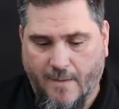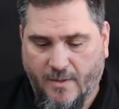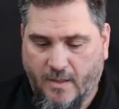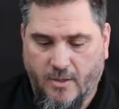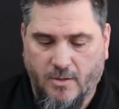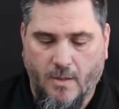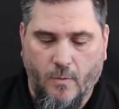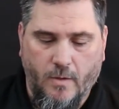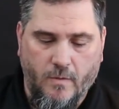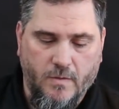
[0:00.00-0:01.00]
application that
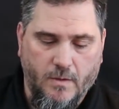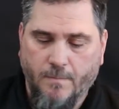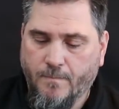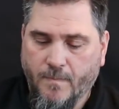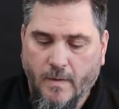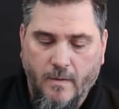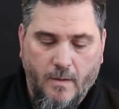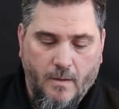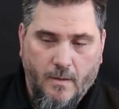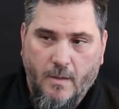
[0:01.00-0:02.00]
we're using.
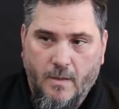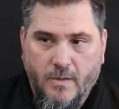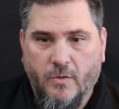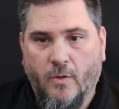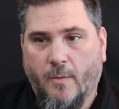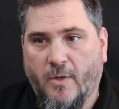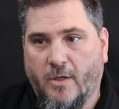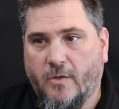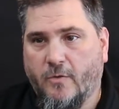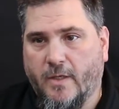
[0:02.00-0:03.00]
So what I'm gonna
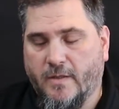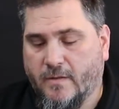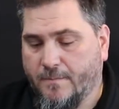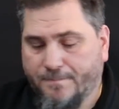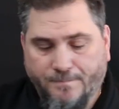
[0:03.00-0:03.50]
do is